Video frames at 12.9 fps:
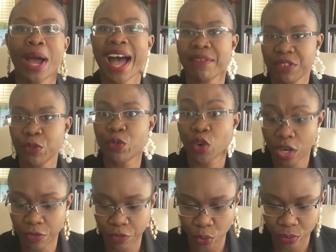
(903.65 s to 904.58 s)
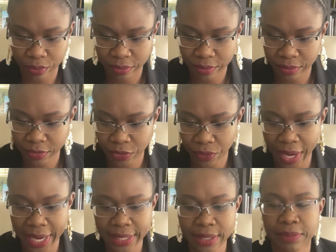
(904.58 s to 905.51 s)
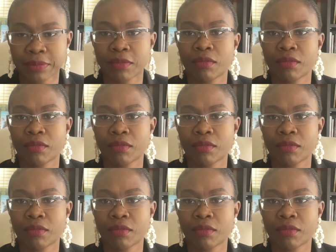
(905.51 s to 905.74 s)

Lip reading: have in front of you, right?